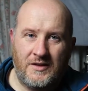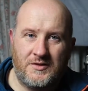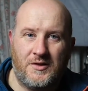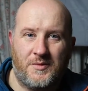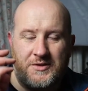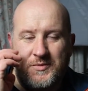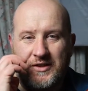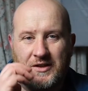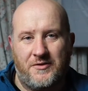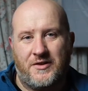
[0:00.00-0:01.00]
So I hope that's been
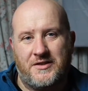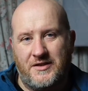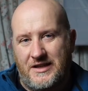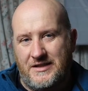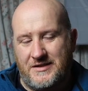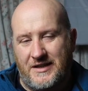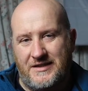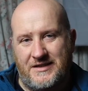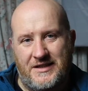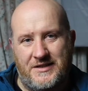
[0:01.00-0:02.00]
an interesting
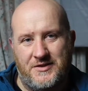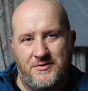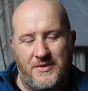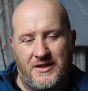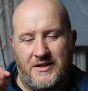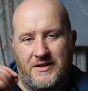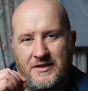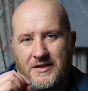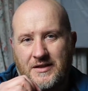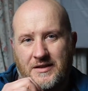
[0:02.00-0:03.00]
insight into
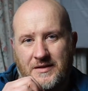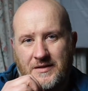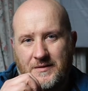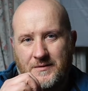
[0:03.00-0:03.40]
my